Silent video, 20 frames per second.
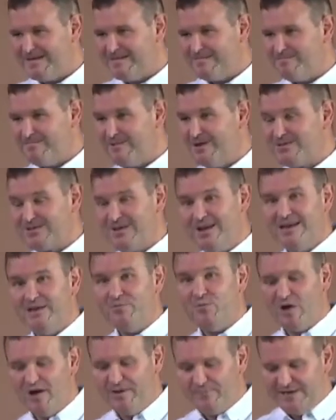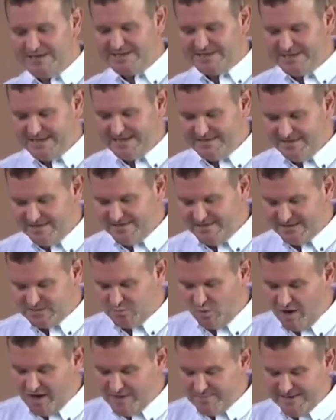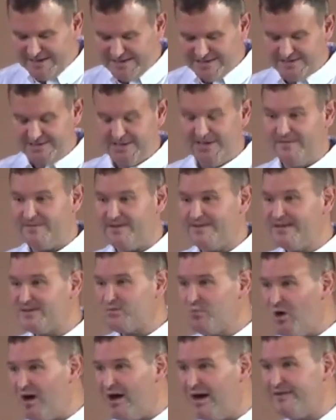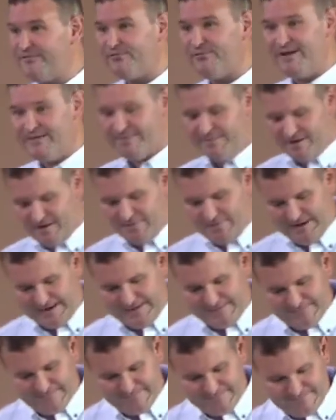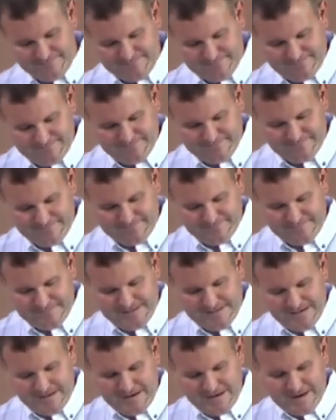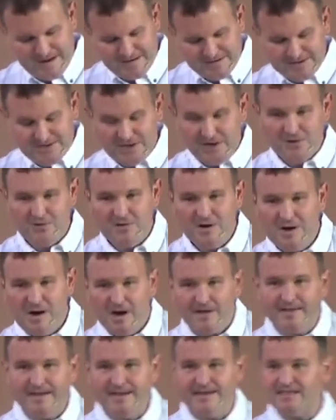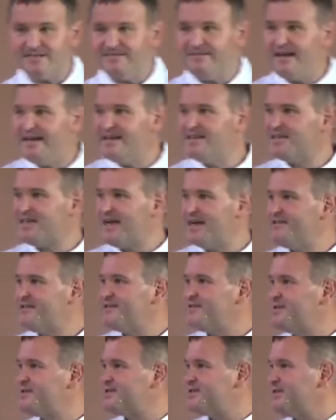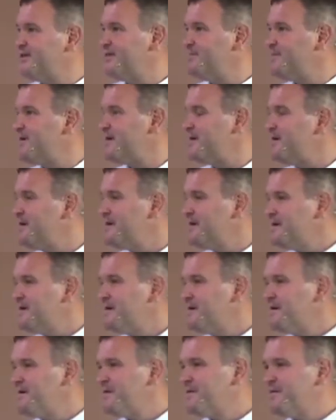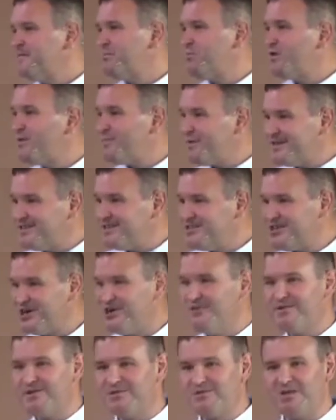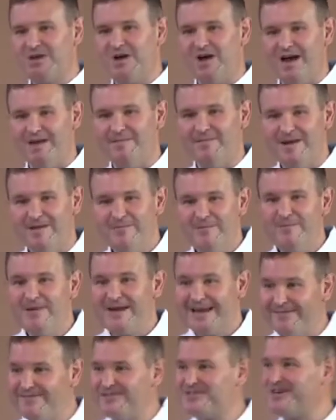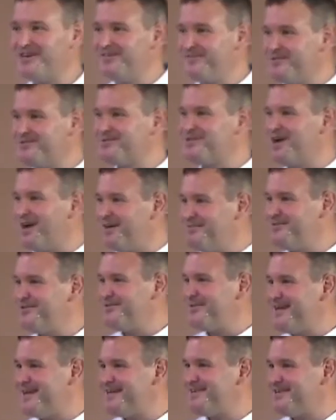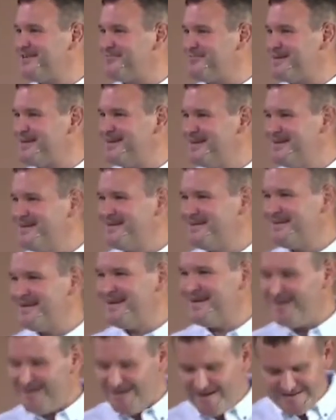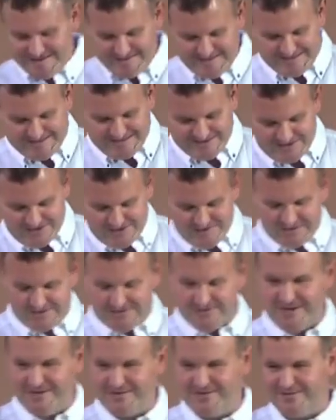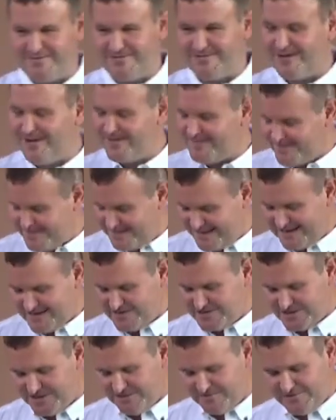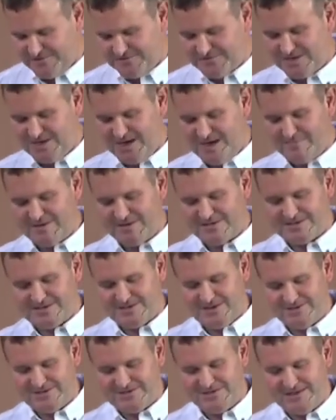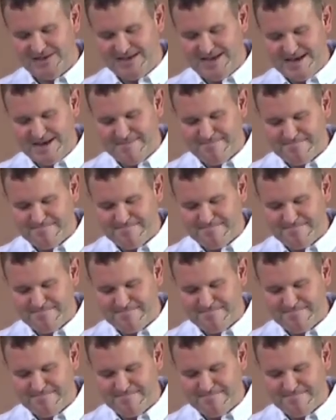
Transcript: Most likely why we see that there's wine being served and there's wine free flowing. And so I think it's fairly safe to assume that it would have been a jovial time. And when we have a jovial time at New Year, don't we? I, I think the Jewish were no different. I think they had a jovial time at the start of the year.